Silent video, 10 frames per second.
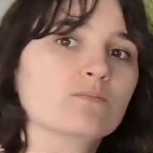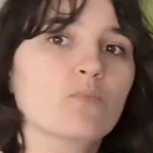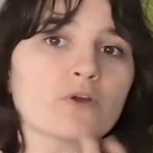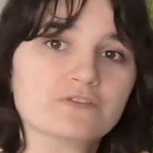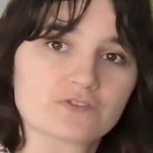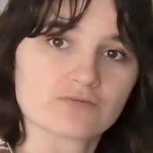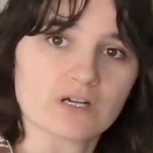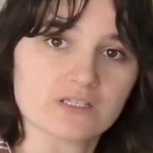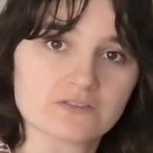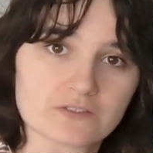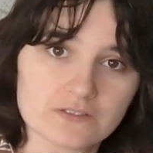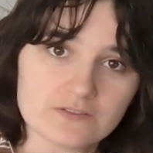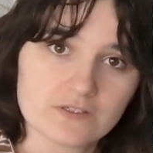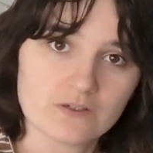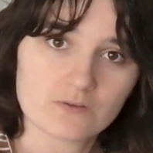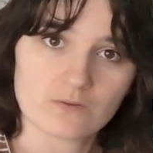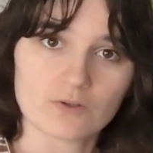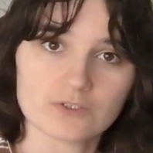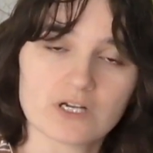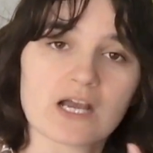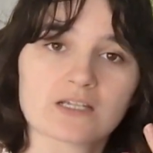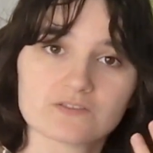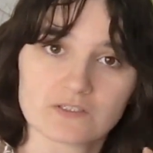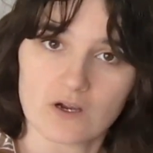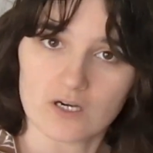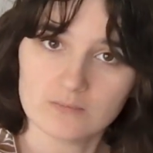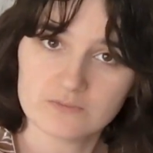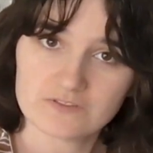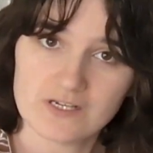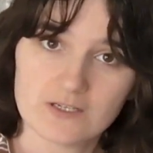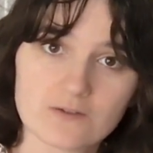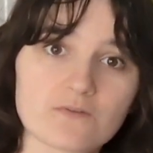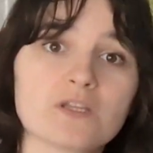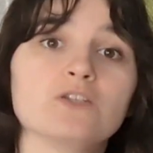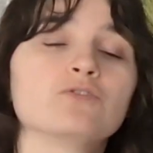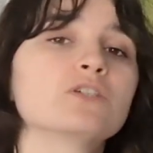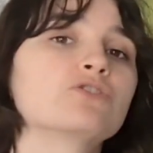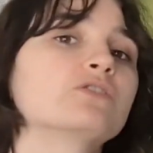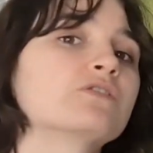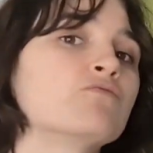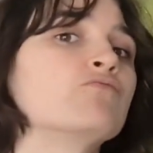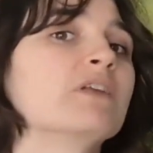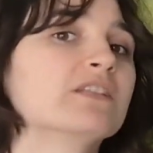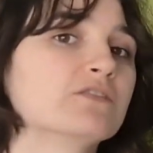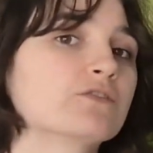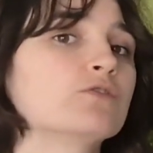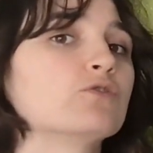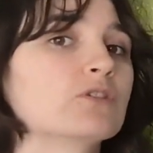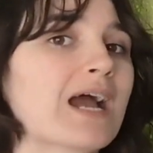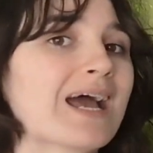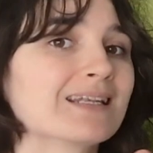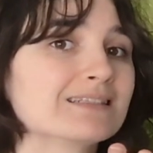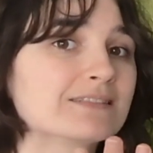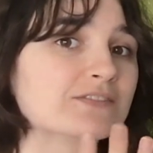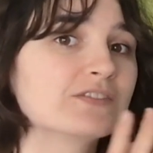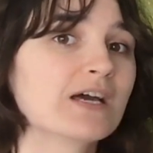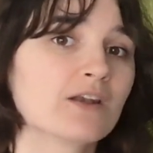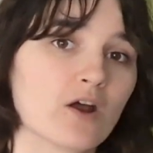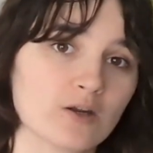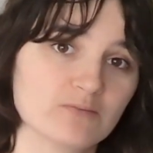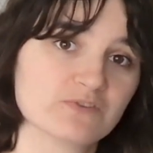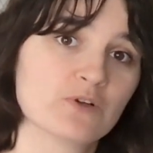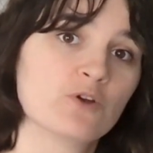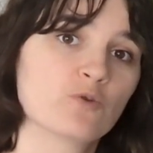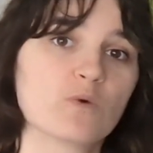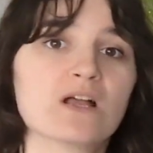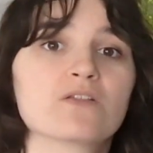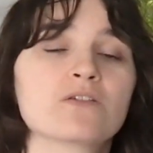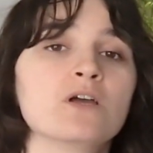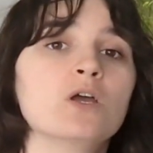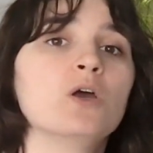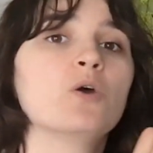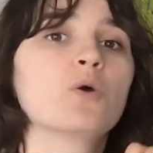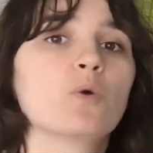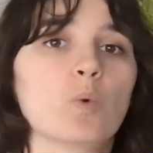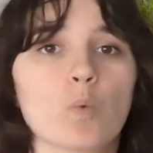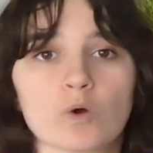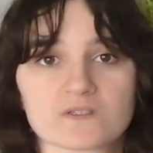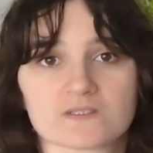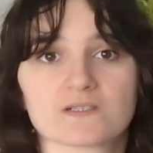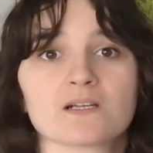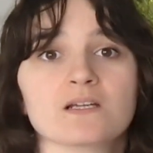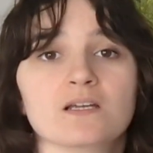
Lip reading: moisturizers on your hands and arms, then you can just rinse your hands and arms with water.